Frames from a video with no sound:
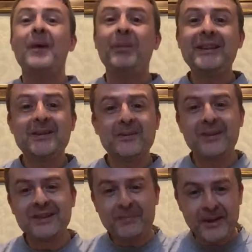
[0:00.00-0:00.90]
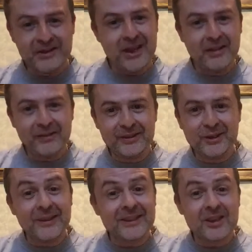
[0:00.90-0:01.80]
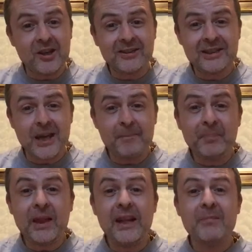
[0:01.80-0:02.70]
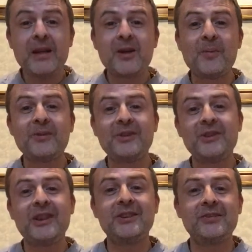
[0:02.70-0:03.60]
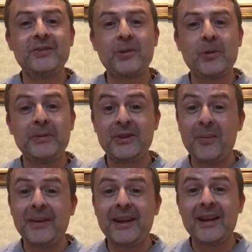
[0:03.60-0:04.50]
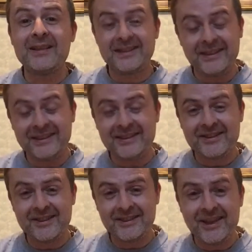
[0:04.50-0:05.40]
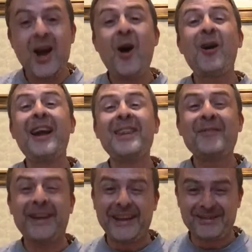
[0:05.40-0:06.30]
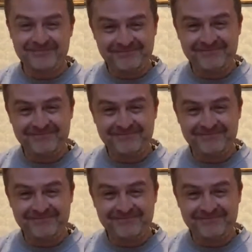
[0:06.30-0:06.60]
Please subscribe to my channel if you enjoyed this content. Leave me a comment or suggestion for upcoming topic you'd like to see discussed, or like the video.